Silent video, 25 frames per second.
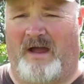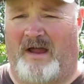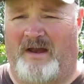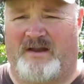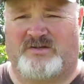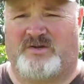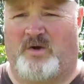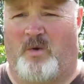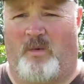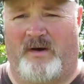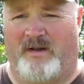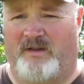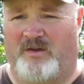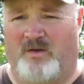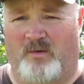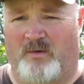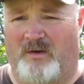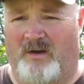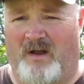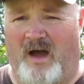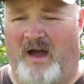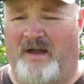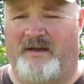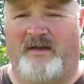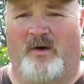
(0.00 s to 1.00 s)
I just don't want to do it.
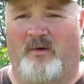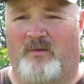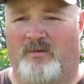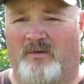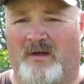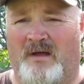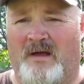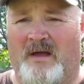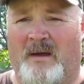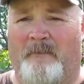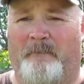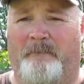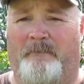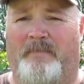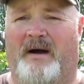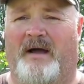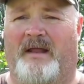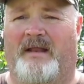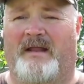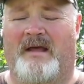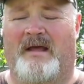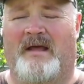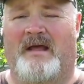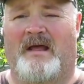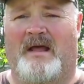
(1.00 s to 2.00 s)
I don't.
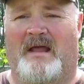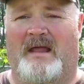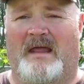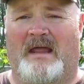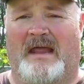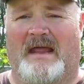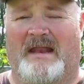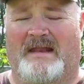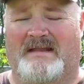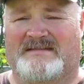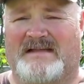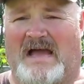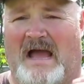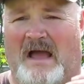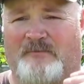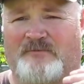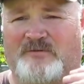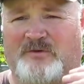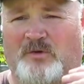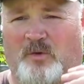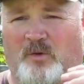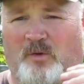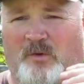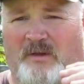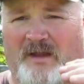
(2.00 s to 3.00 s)
But it is
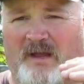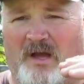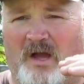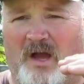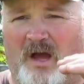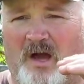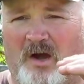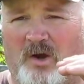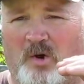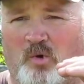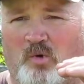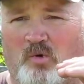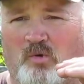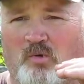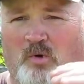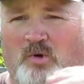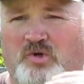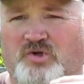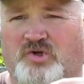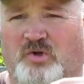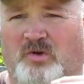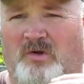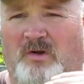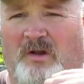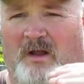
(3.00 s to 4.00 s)
absolutely a
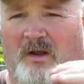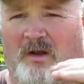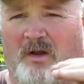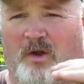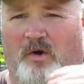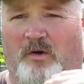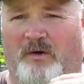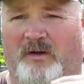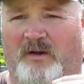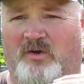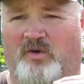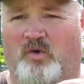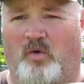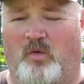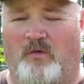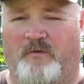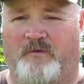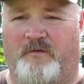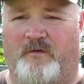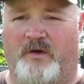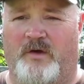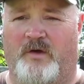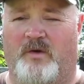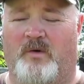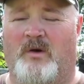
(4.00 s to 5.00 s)
crucial learning tool
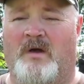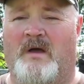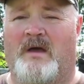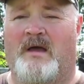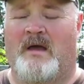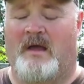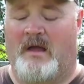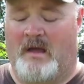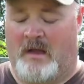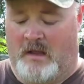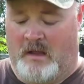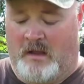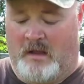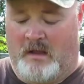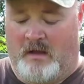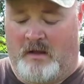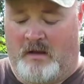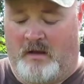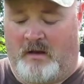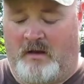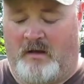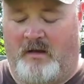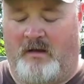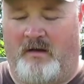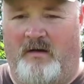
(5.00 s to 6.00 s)
for you.
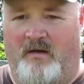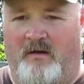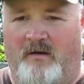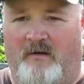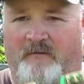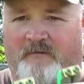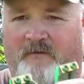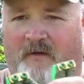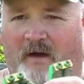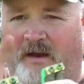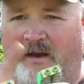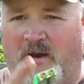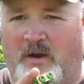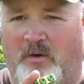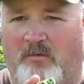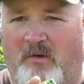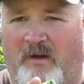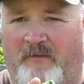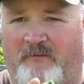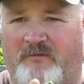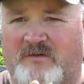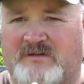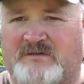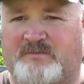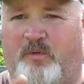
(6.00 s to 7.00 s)
Find your
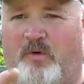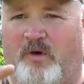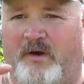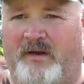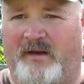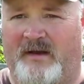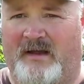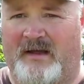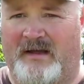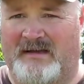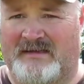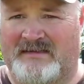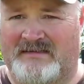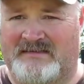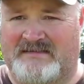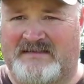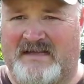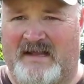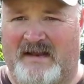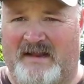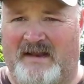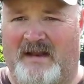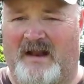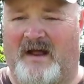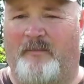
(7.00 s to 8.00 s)
reference point,
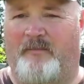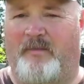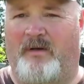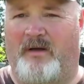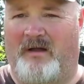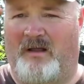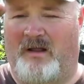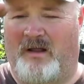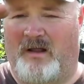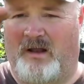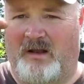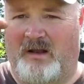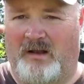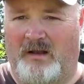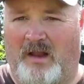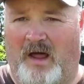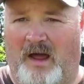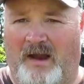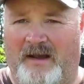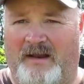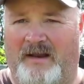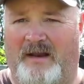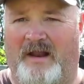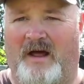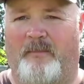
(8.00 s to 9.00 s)
set it up,
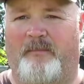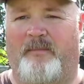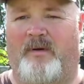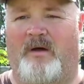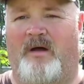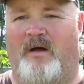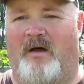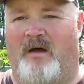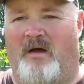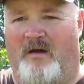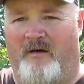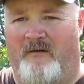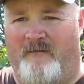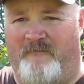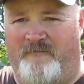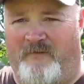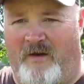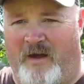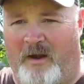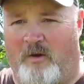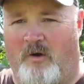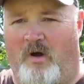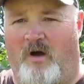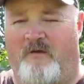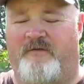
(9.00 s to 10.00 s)
line it up,
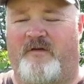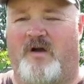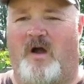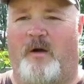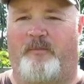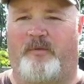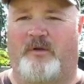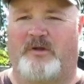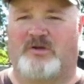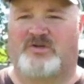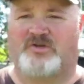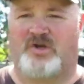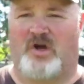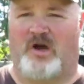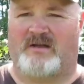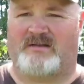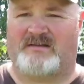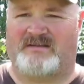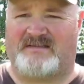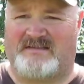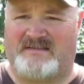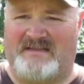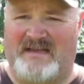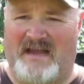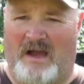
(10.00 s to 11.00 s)
fire off a couple of
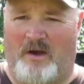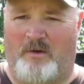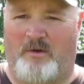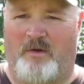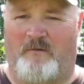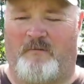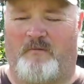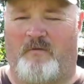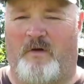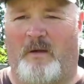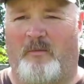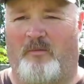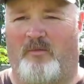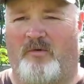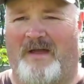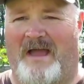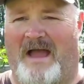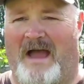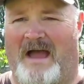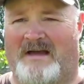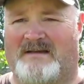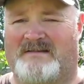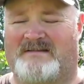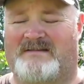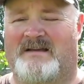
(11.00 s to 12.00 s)
shots, see how your frame
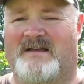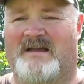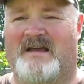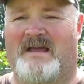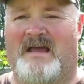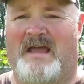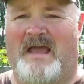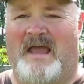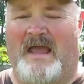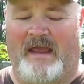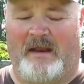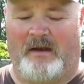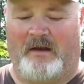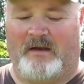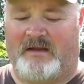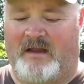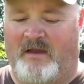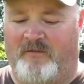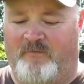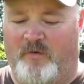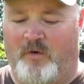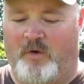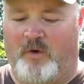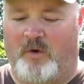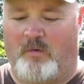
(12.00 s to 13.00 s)
reacts. It'll
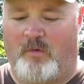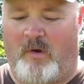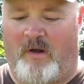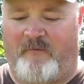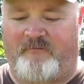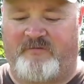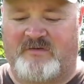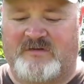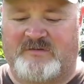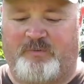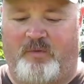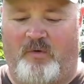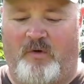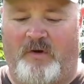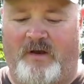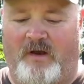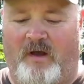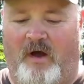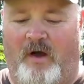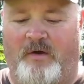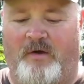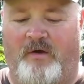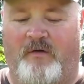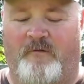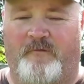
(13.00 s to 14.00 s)
give you your reference point
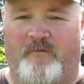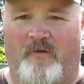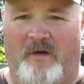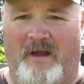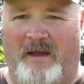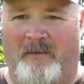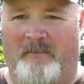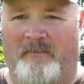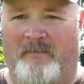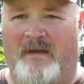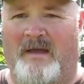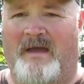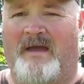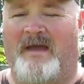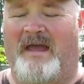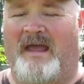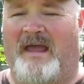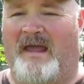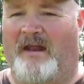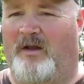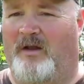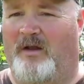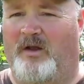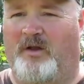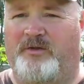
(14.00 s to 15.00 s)
on your frame.
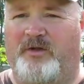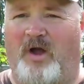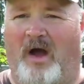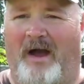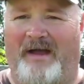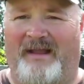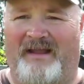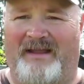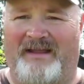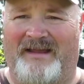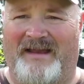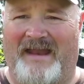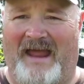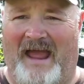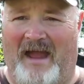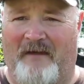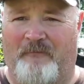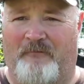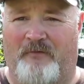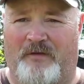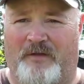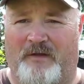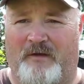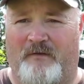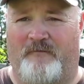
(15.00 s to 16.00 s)
It'll dial in
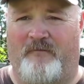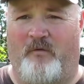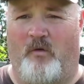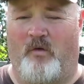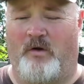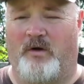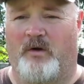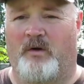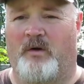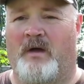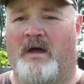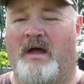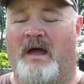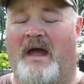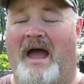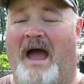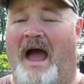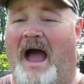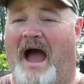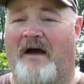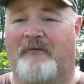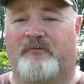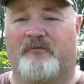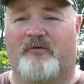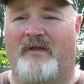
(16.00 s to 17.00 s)
everything for you.
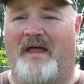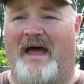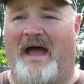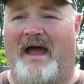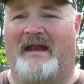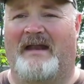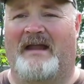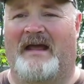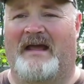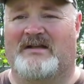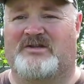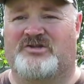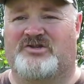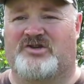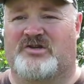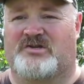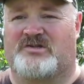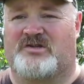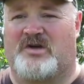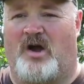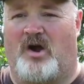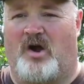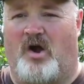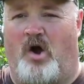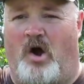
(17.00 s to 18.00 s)
After that, it's
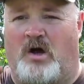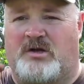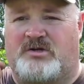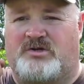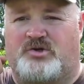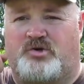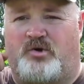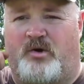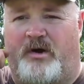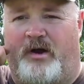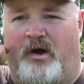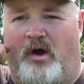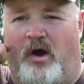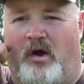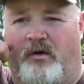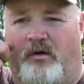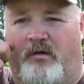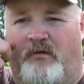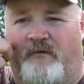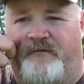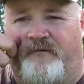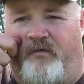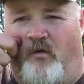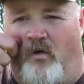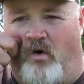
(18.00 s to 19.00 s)
just concentrating on
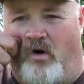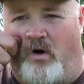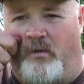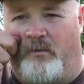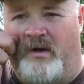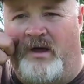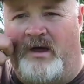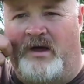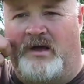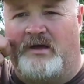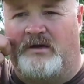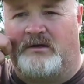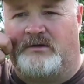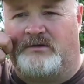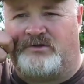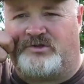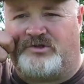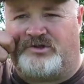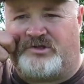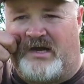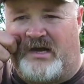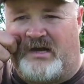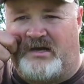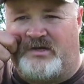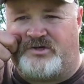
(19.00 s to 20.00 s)
your form,
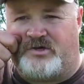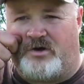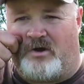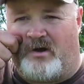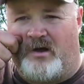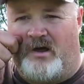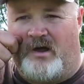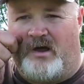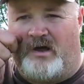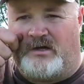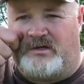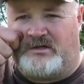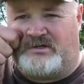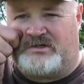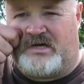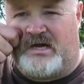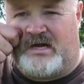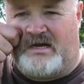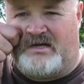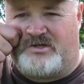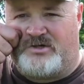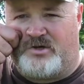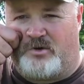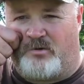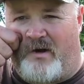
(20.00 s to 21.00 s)
change your
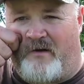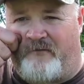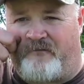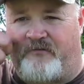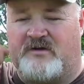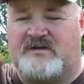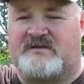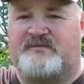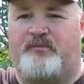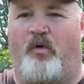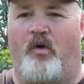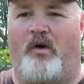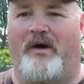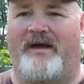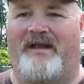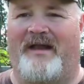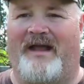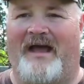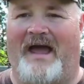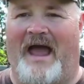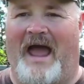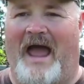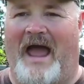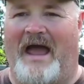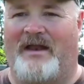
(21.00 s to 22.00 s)
reference point,
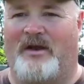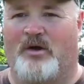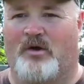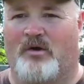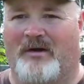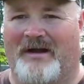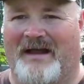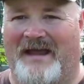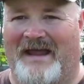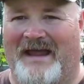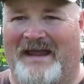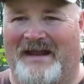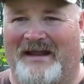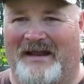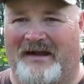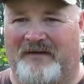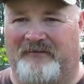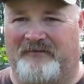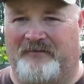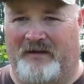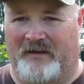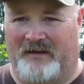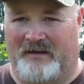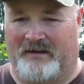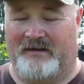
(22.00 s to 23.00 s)
and you're in
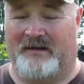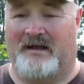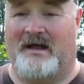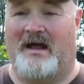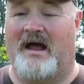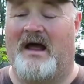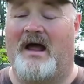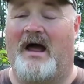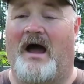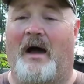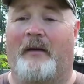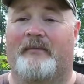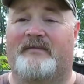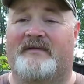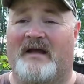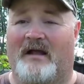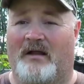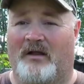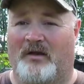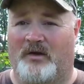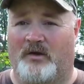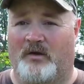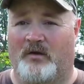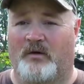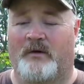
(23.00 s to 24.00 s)
like flame. I'm
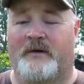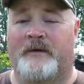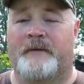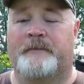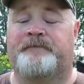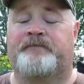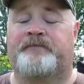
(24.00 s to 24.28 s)
telling you.